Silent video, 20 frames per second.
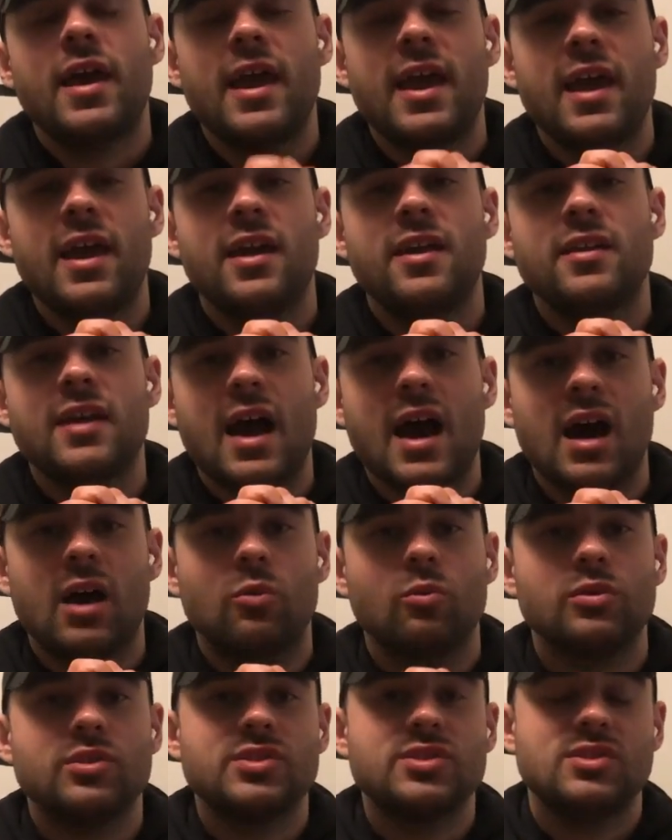and I
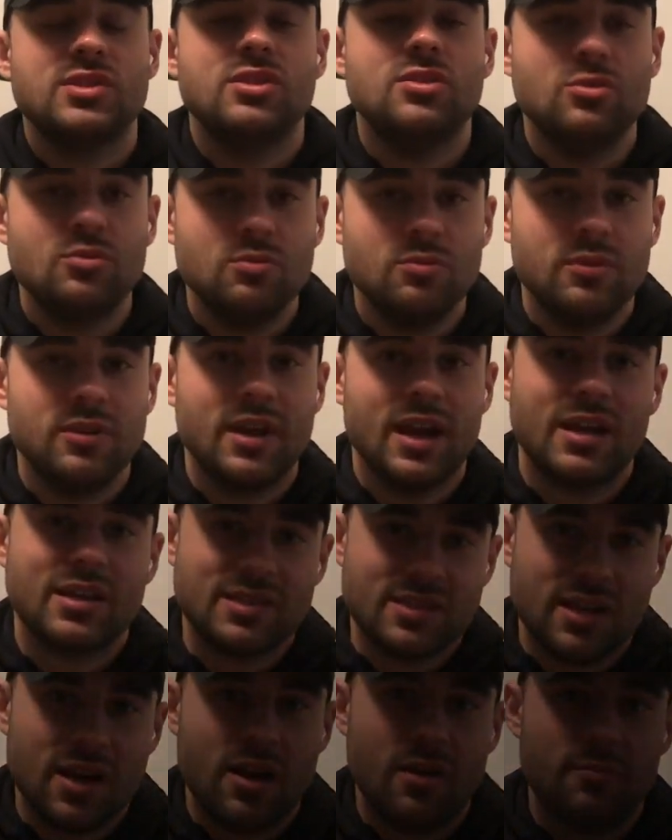will see you
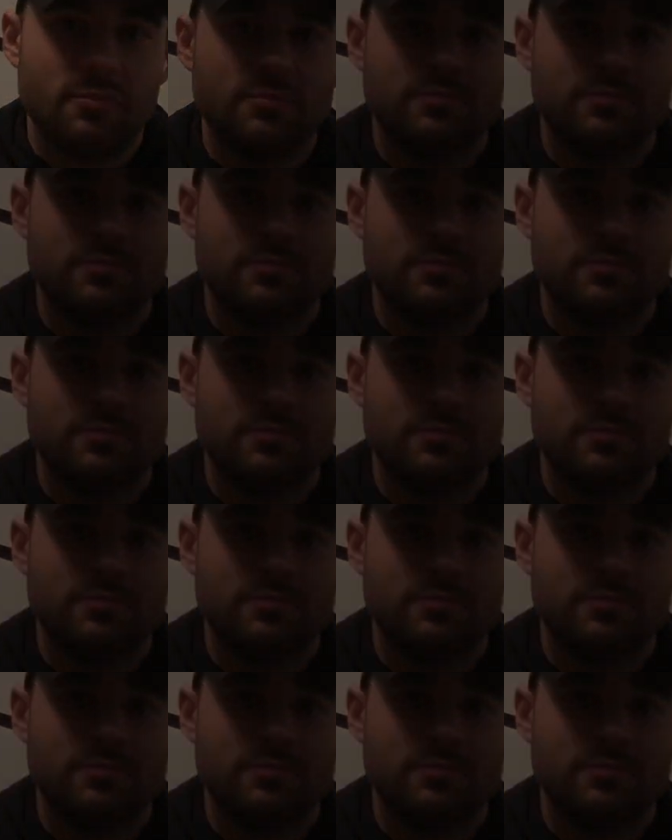next time.